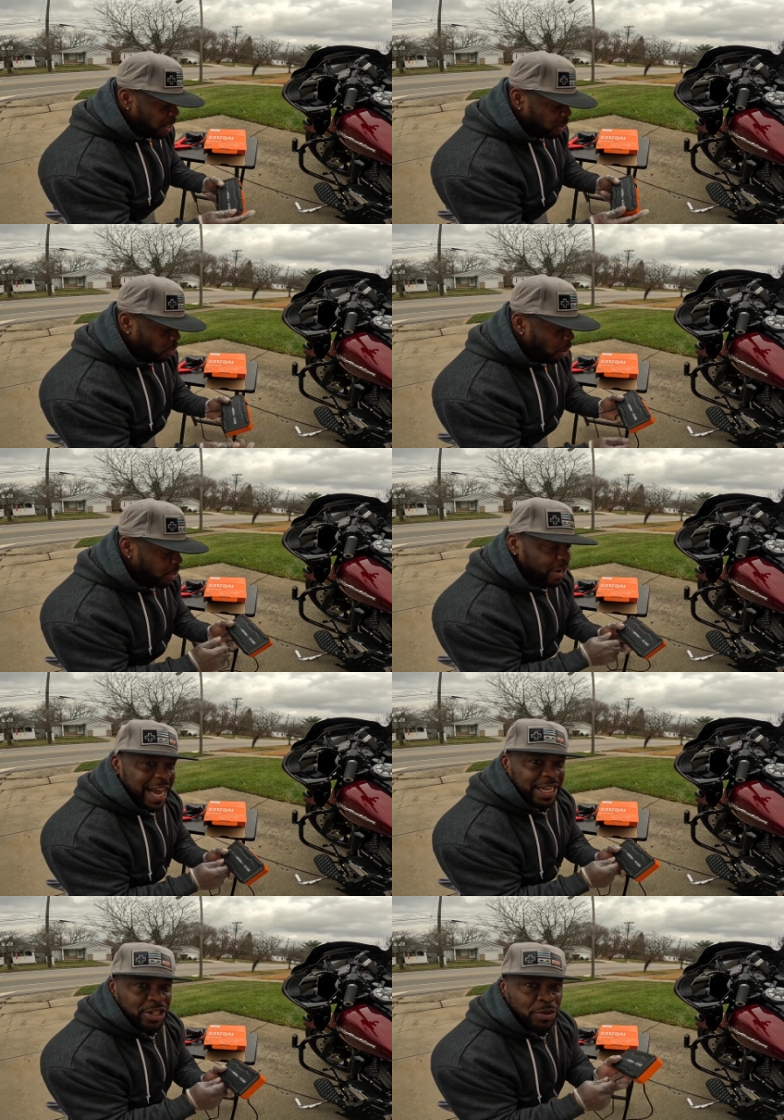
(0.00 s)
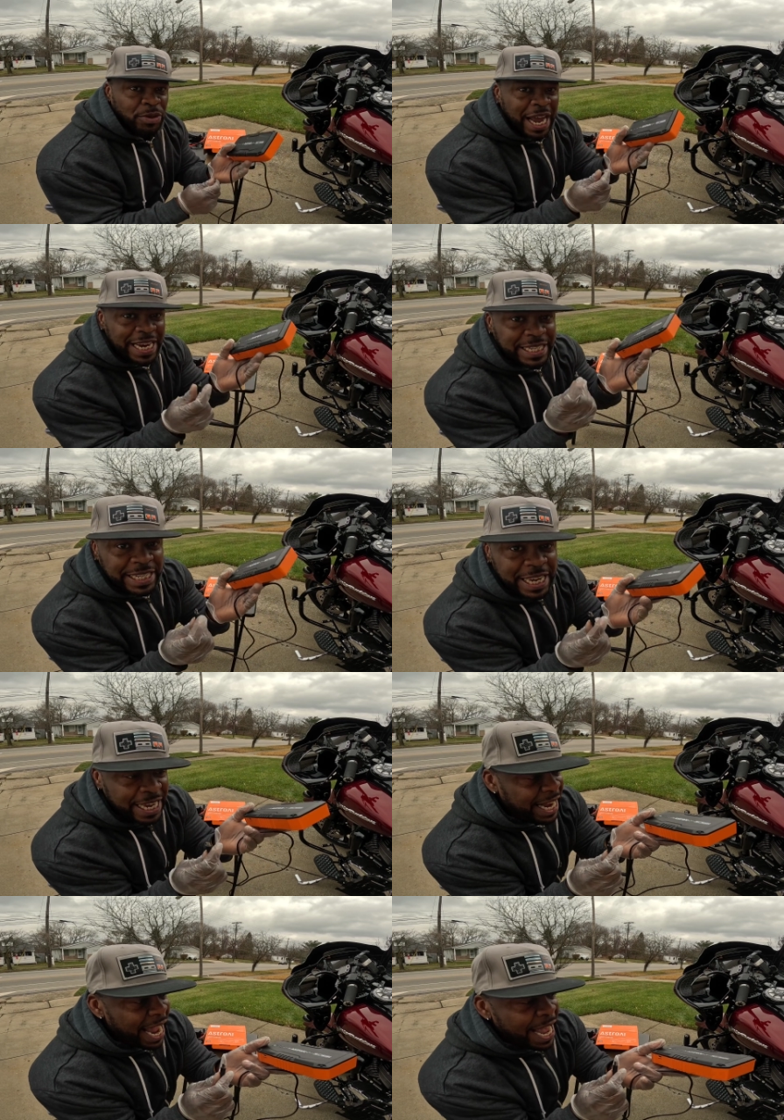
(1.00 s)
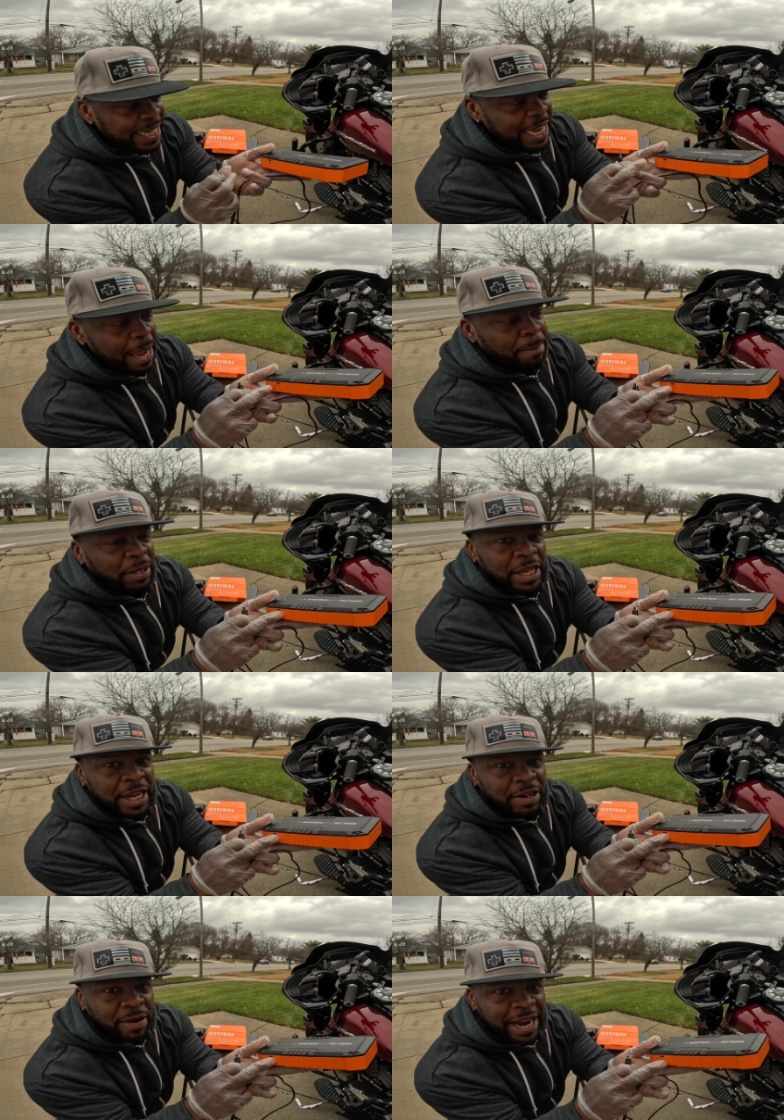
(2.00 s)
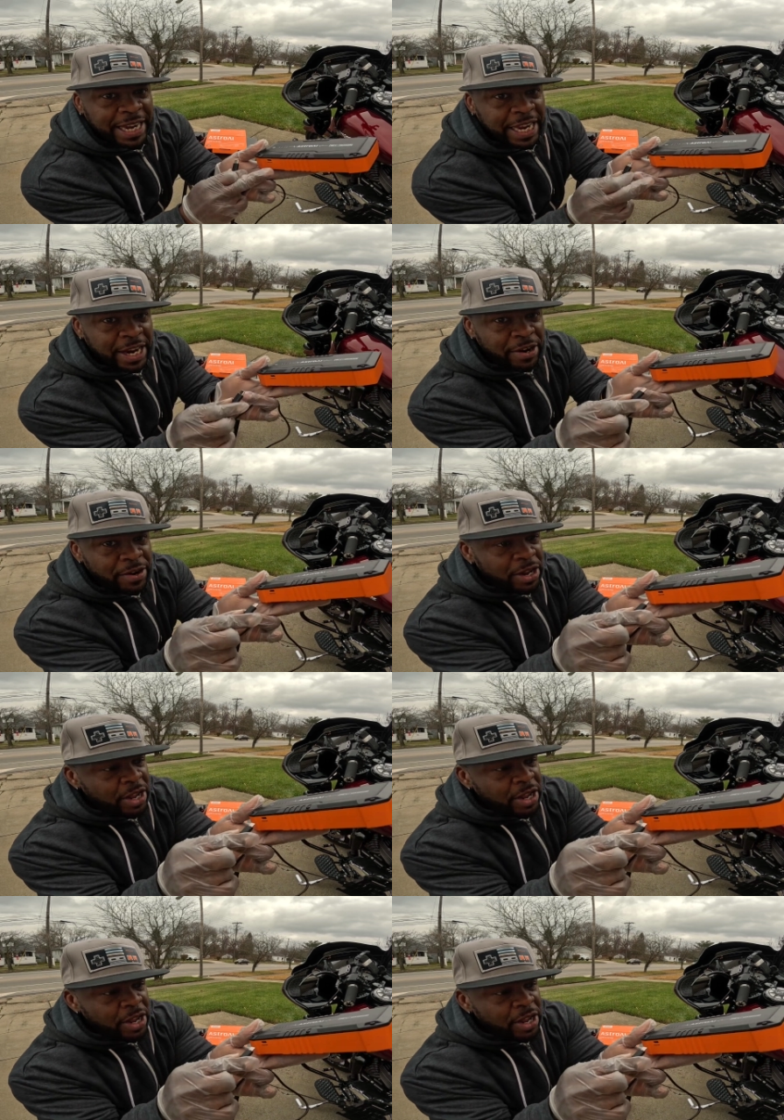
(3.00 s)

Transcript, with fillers: So all you gotta do, you guys see it has a plug right here